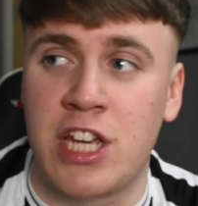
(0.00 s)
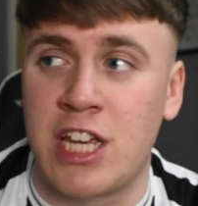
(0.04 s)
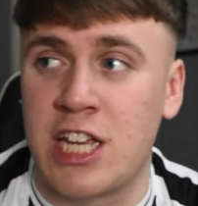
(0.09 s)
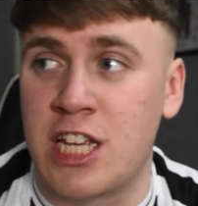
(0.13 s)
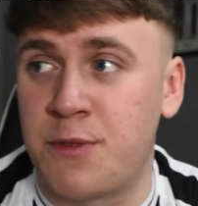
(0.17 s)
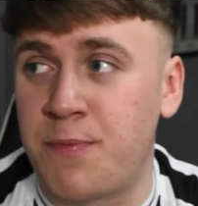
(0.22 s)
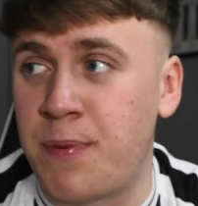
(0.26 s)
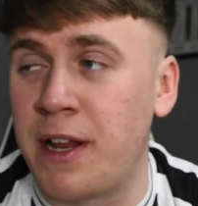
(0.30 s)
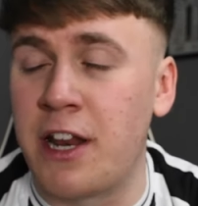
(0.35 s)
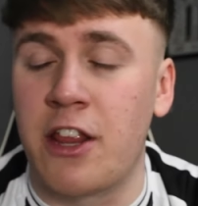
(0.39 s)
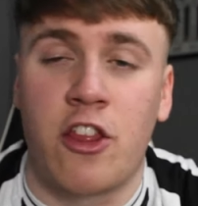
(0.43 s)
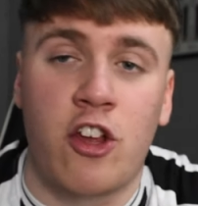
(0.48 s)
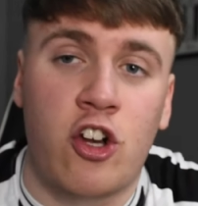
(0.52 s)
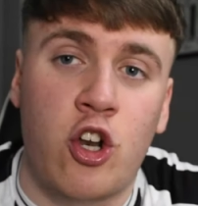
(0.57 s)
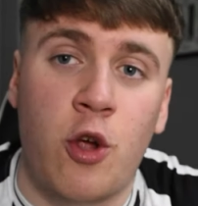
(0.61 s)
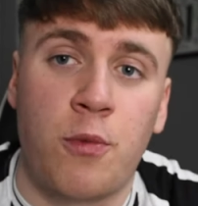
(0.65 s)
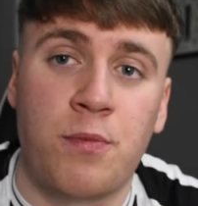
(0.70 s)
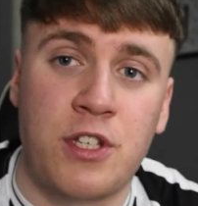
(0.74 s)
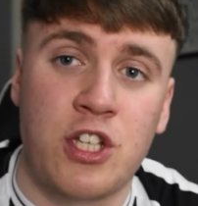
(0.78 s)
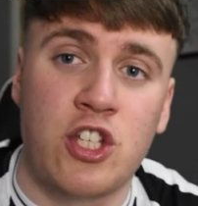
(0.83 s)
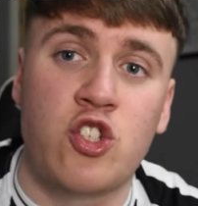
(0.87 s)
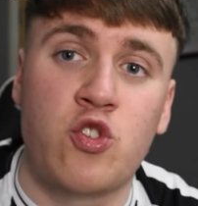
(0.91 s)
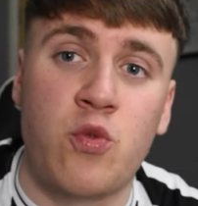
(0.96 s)
He's been at the
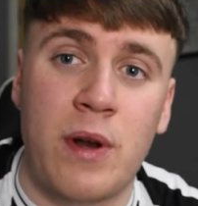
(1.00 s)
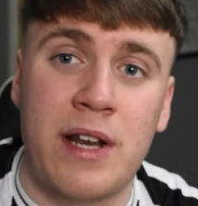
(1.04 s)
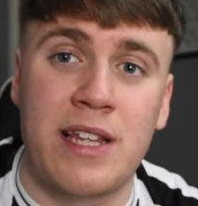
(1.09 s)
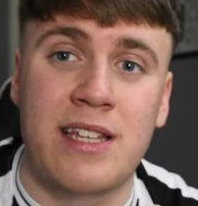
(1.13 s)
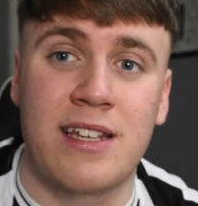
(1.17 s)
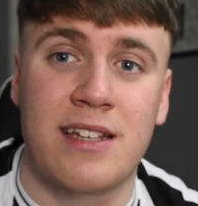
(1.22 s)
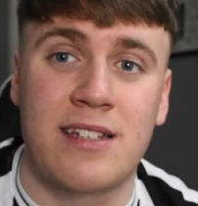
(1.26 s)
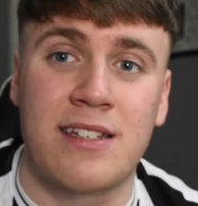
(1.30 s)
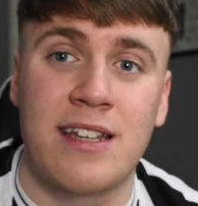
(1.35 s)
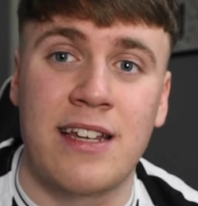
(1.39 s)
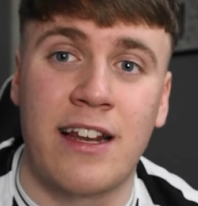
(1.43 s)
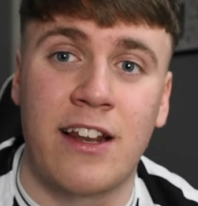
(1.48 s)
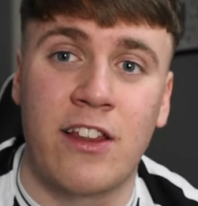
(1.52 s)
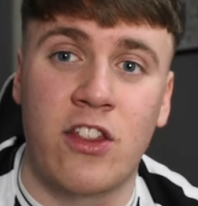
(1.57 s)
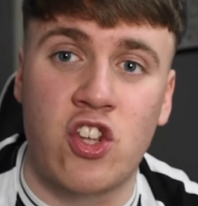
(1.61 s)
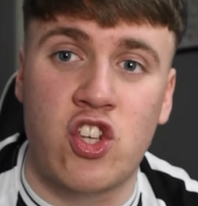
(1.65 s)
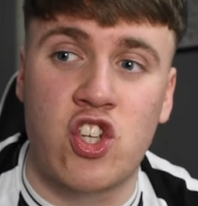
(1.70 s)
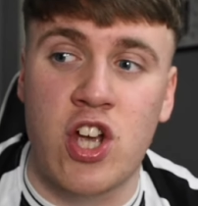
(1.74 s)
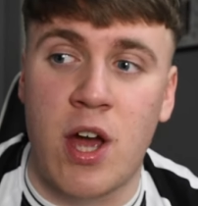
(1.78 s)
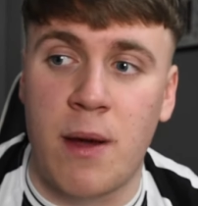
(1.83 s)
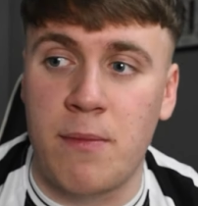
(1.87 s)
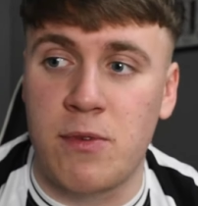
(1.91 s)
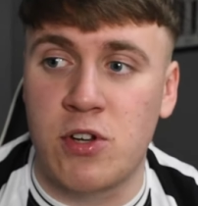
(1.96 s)
club since 2016 in the
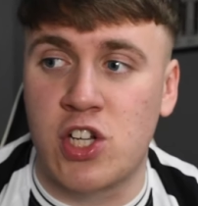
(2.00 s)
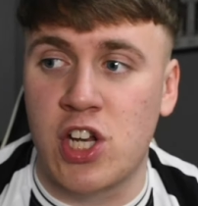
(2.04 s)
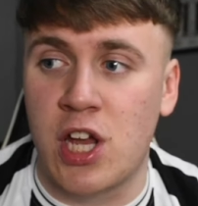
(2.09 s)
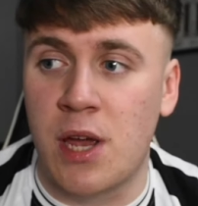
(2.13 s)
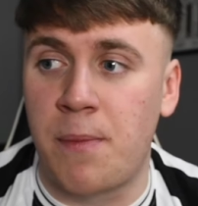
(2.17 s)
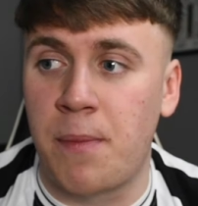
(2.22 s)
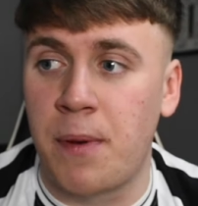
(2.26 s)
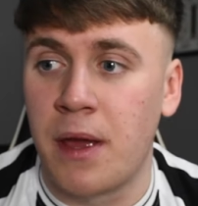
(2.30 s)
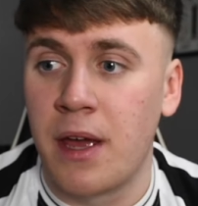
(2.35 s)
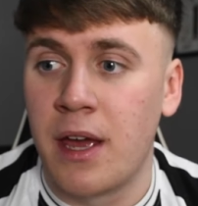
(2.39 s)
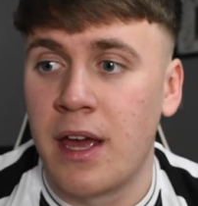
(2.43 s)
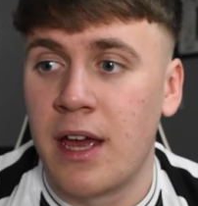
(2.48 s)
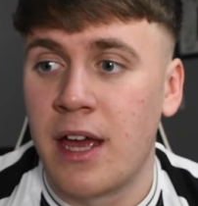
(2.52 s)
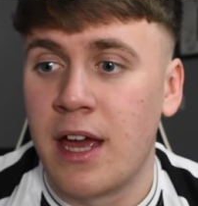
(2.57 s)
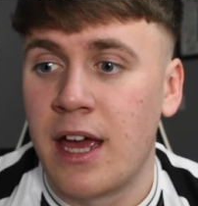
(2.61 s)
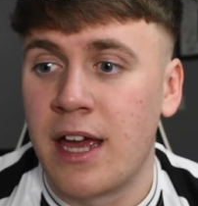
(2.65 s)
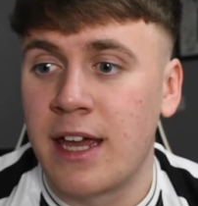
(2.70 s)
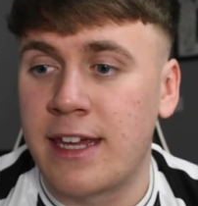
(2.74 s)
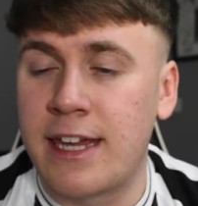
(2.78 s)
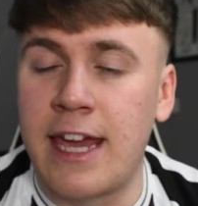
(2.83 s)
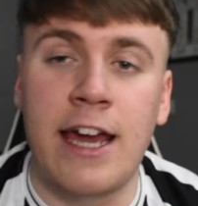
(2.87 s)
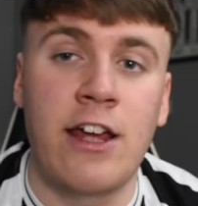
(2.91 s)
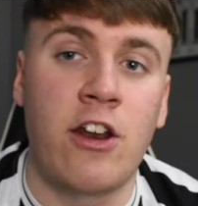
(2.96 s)
Championship,
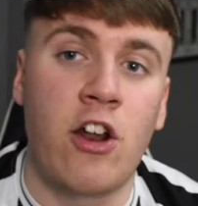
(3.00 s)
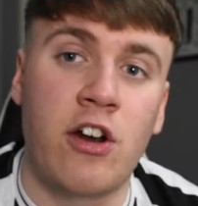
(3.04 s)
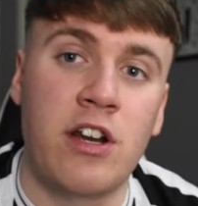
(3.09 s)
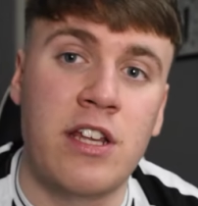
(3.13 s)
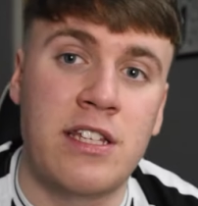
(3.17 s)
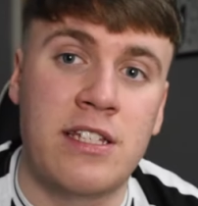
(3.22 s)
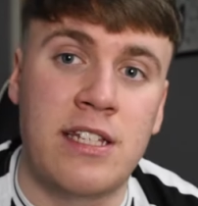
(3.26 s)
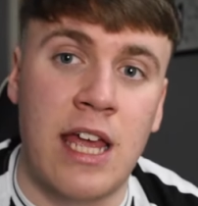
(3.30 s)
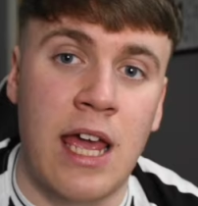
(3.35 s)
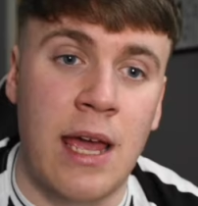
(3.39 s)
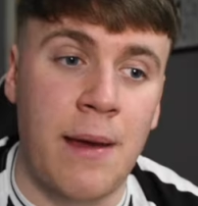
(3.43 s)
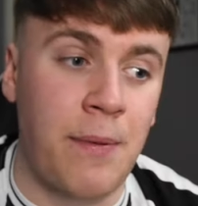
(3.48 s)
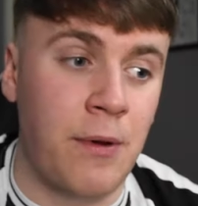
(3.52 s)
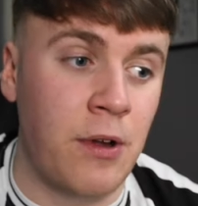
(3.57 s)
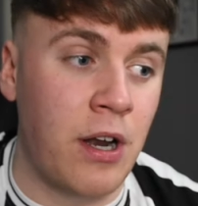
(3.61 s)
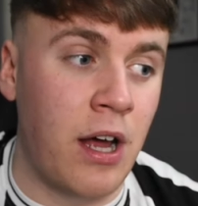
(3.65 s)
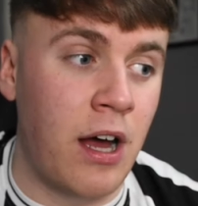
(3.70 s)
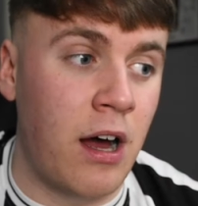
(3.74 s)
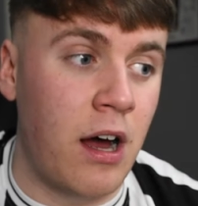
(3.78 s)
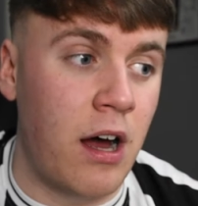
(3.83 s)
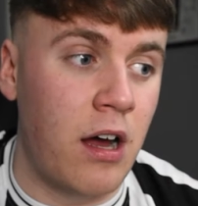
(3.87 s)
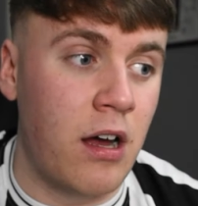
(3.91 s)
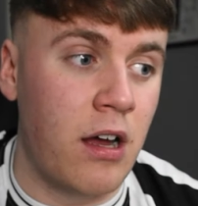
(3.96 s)
getting on his day, but
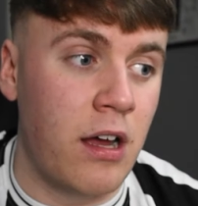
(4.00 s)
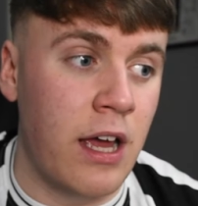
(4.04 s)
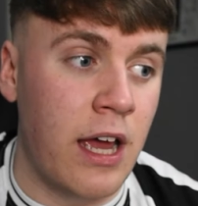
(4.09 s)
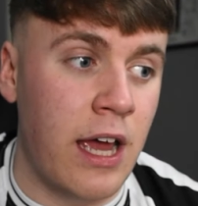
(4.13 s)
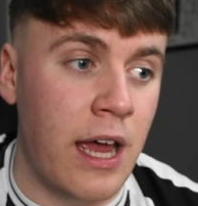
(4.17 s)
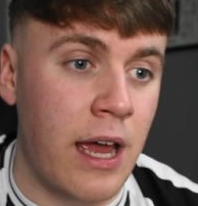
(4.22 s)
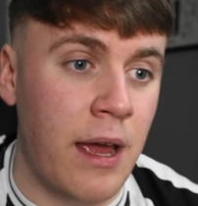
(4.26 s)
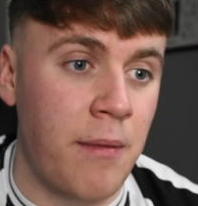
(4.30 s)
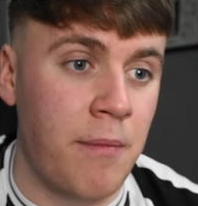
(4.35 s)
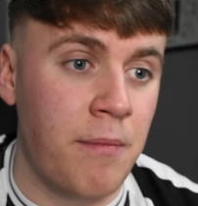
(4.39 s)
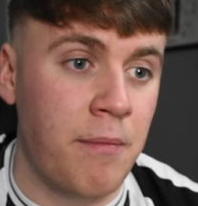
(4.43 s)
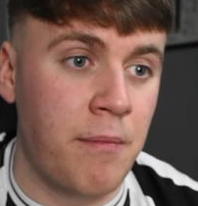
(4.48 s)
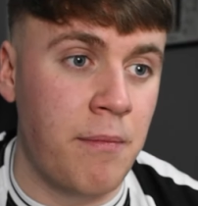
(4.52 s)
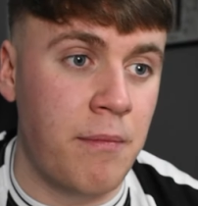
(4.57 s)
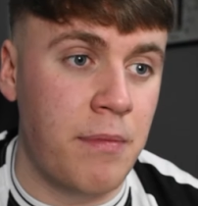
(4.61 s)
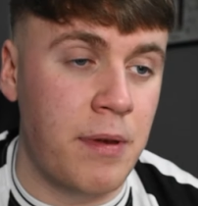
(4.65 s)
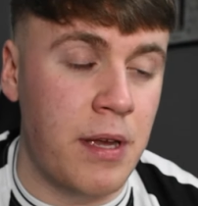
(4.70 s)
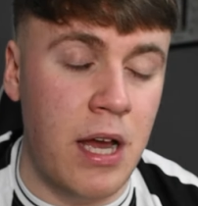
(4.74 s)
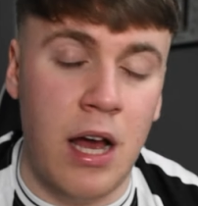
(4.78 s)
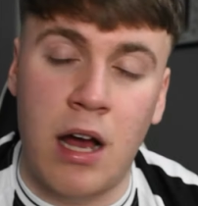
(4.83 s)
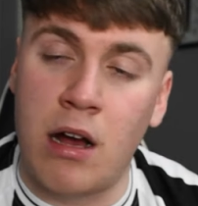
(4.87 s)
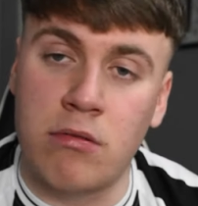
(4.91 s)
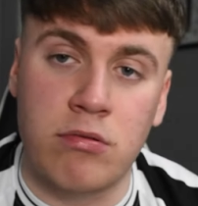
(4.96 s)
I
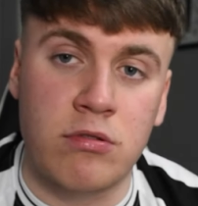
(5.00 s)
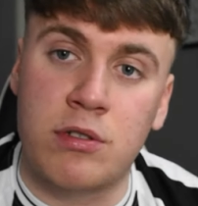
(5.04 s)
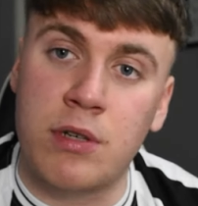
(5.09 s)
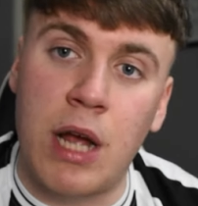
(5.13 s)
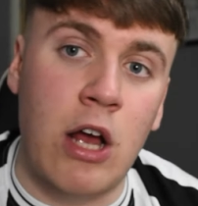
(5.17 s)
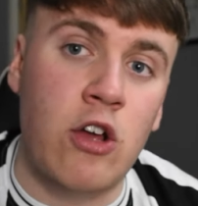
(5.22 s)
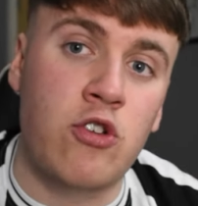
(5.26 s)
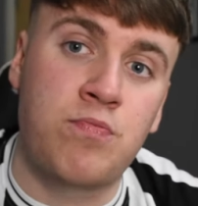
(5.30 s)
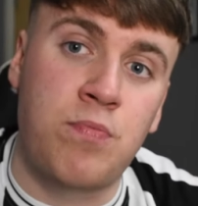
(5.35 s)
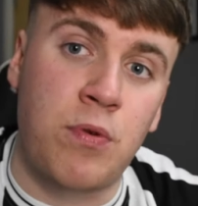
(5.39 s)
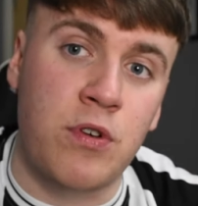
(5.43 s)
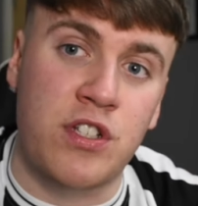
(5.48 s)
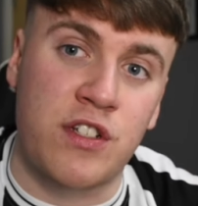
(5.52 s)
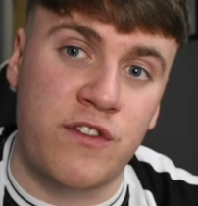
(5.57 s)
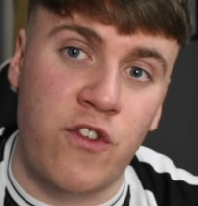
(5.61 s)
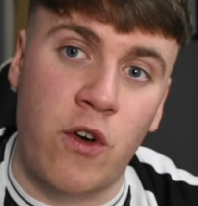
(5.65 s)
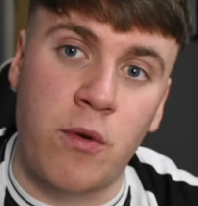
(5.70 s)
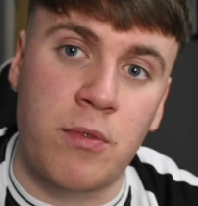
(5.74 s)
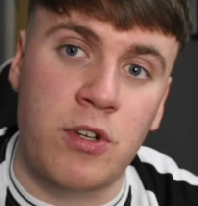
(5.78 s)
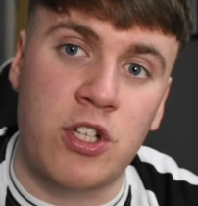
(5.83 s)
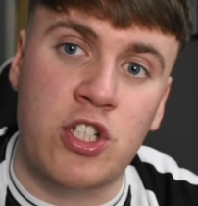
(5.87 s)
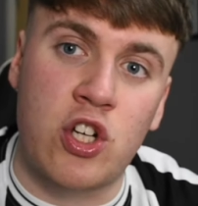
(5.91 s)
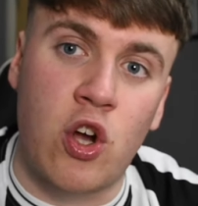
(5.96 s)
was buzzing
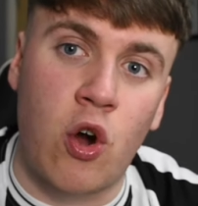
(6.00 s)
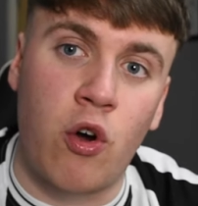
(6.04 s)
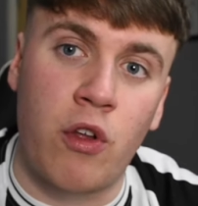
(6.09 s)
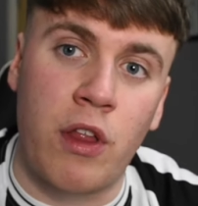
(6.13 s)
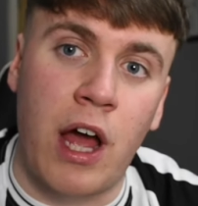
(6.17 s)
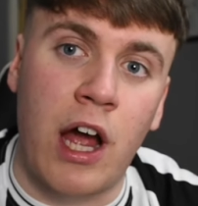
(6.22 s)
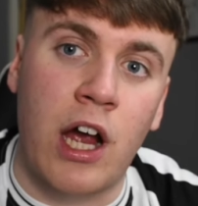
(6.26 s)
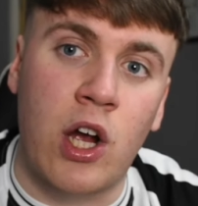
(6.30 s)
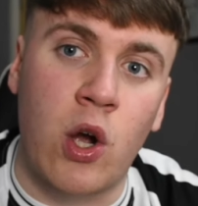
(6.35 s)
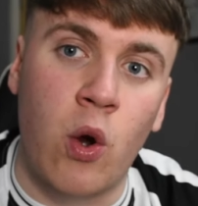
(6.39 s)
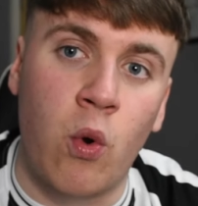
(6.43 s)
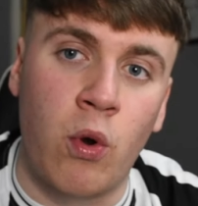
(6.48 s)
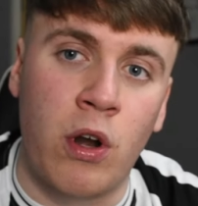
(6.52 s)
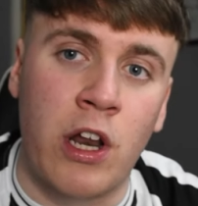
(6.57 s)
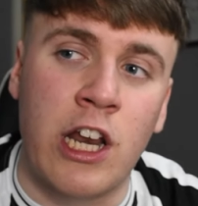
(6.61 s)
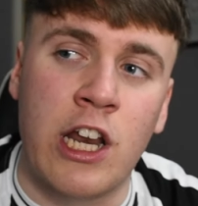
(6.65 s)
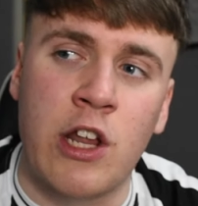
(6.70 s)
for him to score that goal.